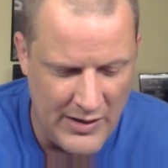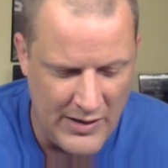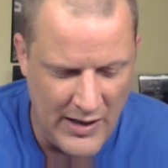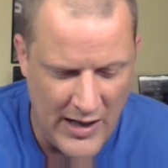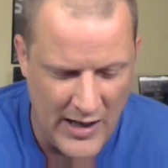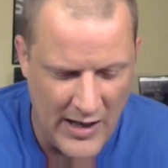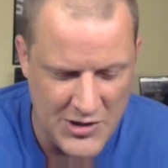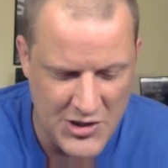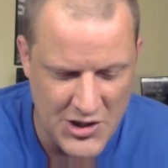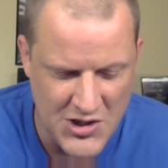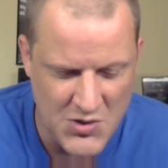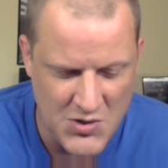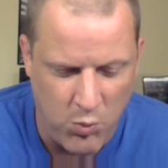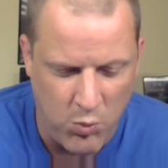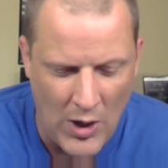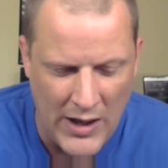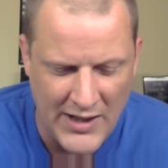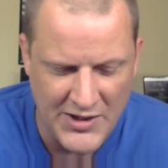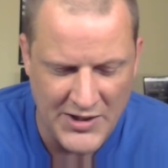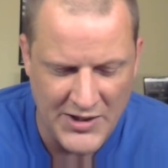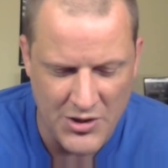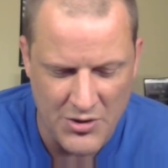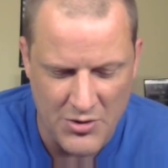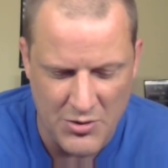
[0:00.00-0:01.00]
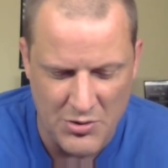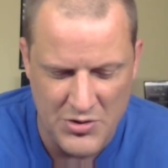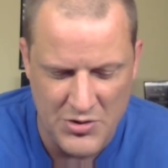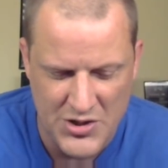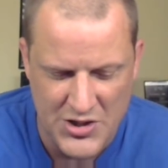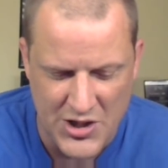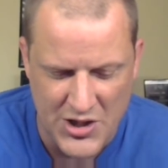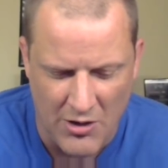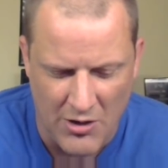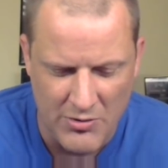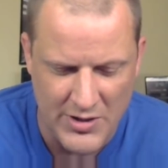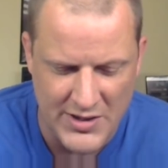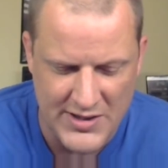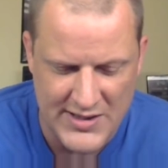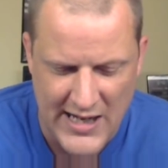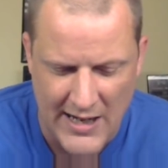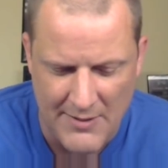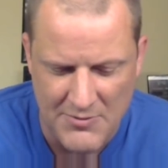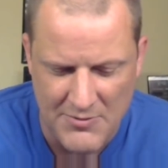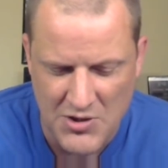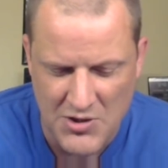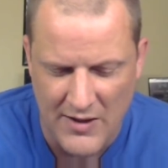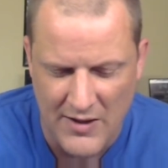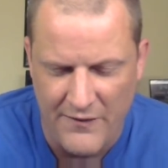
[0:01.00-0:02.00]
Uh, just watch it or don't, and
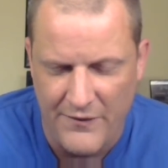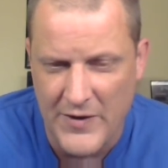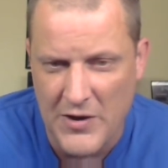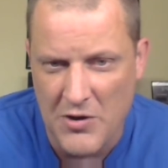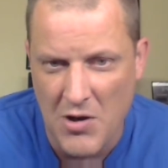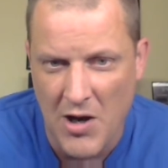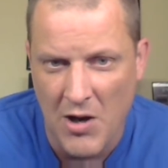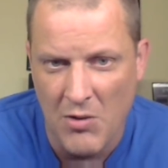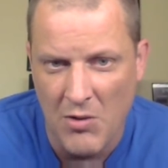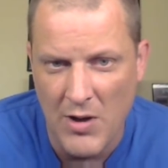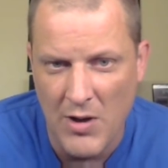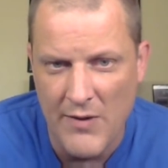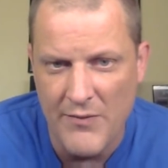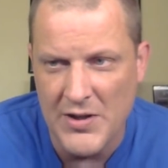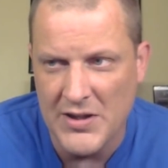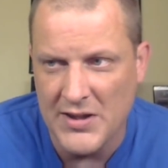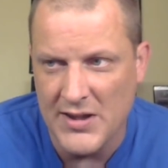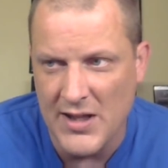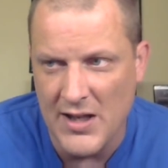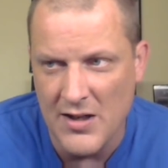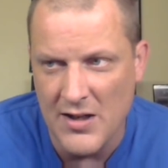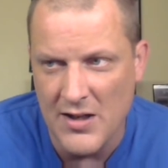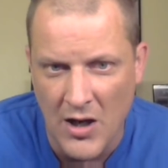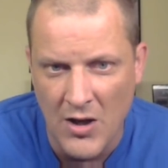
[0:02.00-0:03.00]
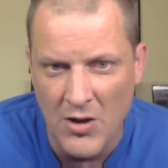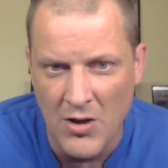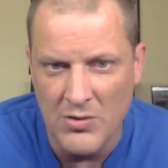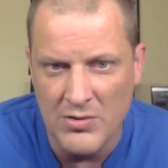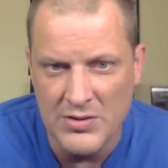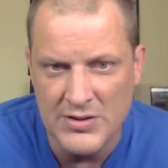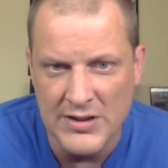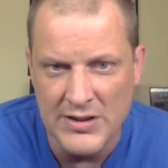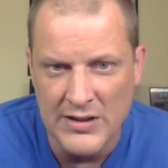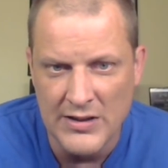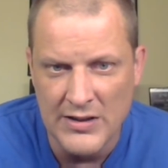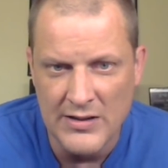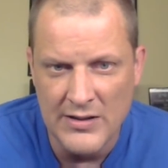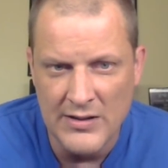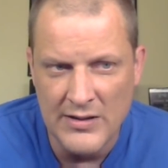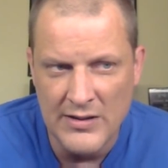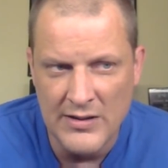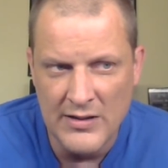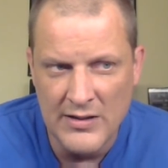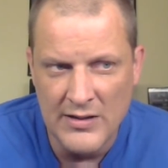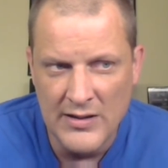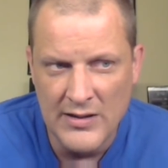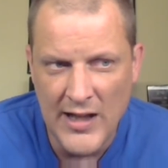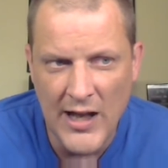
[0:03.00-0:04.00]
stop trying to figure out where everything goes.
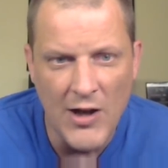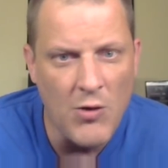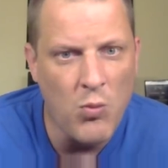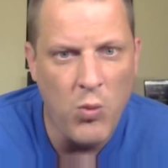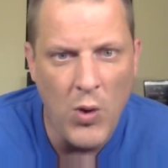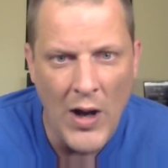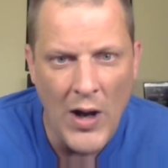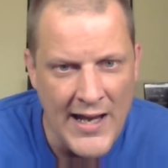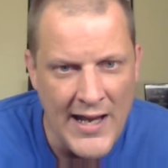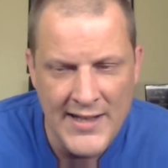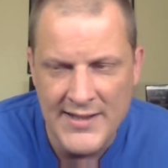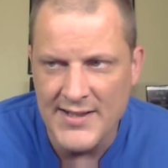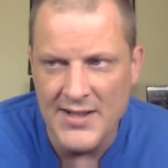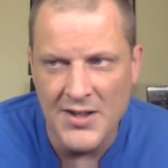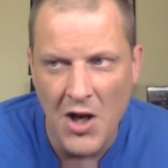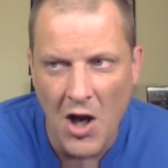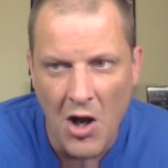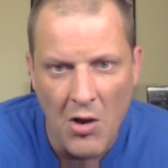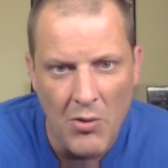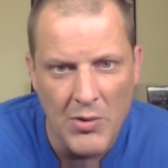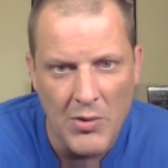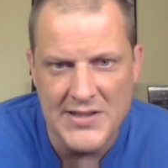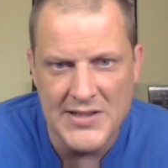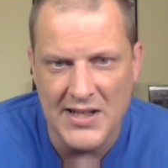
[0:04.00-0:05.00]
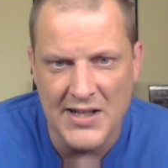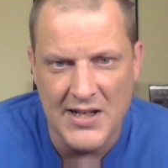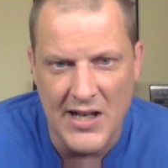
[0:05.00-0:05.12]
Like, why is it always